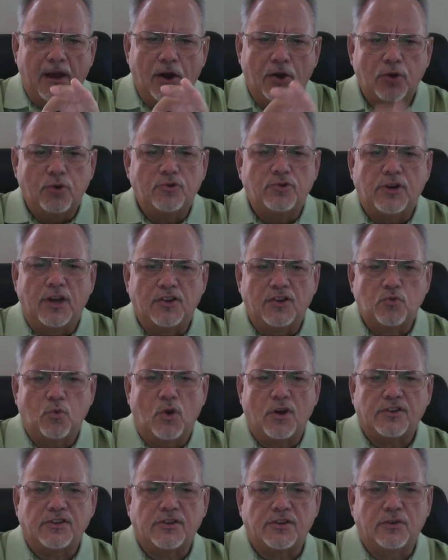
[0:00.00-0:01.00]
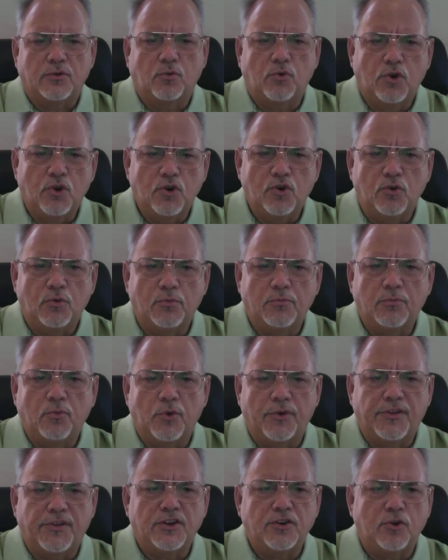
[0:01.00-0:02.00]
who does what to whom
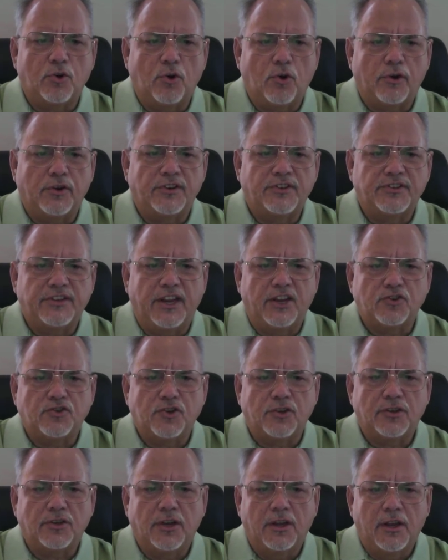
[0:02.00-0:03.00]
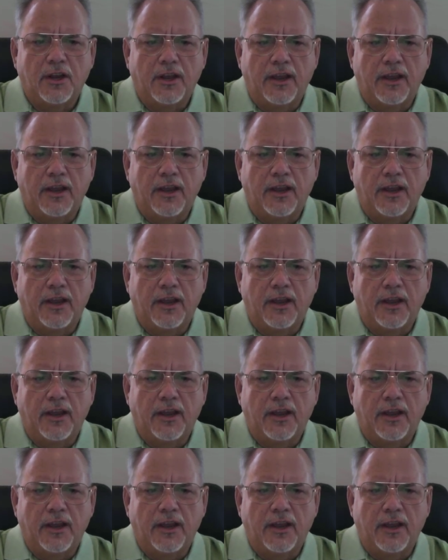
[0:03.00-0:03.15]
within your organization,